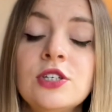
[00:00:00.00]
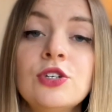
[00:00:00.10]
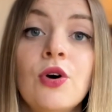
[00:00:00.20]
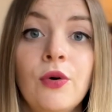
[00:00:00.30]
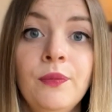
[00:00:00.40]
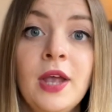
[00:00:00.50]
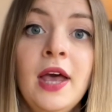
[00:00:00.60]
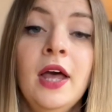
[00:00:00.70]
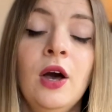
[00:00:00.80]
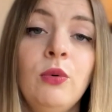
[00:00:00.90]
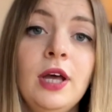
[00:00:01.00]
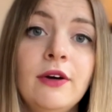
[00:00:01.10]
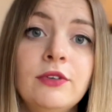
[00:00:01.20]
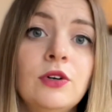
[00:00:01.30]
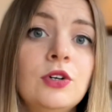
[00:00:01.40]
So we
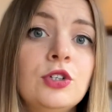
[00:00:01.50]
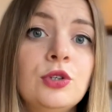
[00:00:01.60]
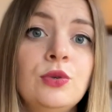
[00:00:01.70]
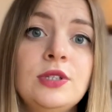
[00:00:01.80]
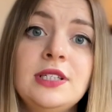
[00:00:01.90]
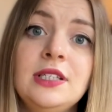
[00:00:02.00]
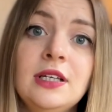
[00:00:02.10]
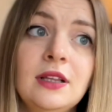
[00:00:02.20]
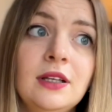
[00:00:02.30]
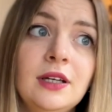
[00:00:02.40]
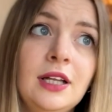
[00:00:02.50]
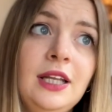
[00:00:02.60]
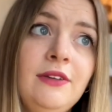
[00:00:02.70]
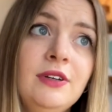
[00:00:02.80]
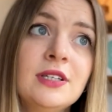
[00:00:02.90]
have girls who still
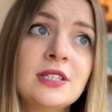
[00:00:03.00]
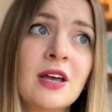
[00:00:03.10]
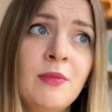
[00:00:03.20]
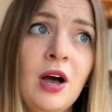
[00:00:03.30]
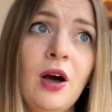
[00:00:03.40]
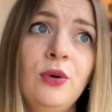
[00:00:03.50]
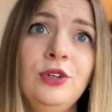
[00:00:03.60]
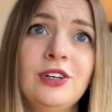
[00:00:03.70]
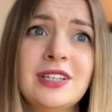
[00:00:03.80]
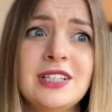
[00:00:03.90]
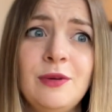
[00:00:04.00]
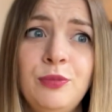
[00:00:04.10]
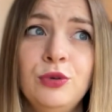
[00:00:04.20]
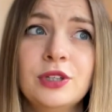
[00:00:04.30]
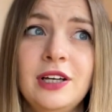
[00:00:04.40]
living somehow, you can say,
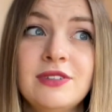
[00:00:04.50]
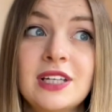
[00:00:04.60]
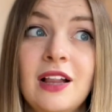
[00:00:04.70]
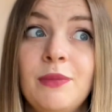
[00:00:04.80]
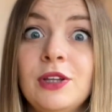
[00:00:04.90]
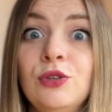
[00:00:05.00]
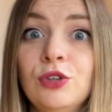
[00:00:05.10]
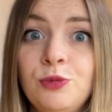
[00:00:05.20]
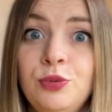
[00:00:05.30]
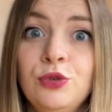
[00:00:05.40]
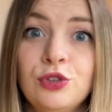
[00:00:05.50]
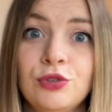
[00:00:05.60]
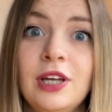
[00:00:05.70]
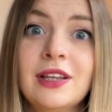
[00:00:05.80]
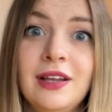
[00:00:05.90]
poor lifestyle, but not poor to
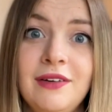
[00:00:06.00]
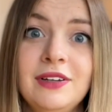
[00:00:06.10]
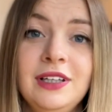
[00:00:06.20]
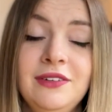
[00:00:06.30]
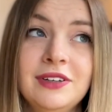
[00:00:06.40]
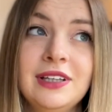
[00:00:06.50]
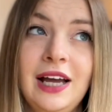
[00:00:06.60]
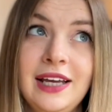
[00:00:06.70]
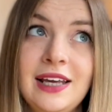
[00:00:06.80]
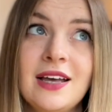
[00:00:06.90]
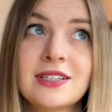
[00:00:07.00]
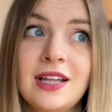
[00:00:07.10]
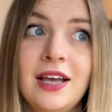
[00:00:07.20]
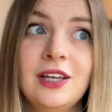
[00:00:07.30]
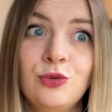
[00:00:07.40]
that level, even I guess
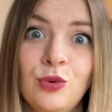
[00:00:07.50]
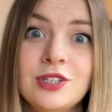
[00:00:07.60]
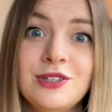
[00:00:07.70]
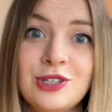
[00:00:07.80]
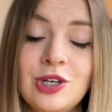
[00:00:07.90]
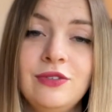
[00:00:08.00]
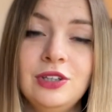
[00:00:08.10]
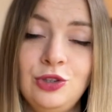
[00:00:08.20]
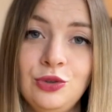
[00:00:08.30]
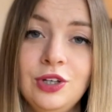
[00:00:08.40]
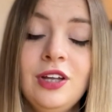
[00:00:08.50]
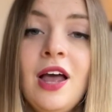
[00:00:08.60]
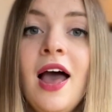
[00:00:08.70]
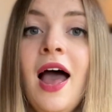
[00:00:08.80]
like it was in Soviet Union.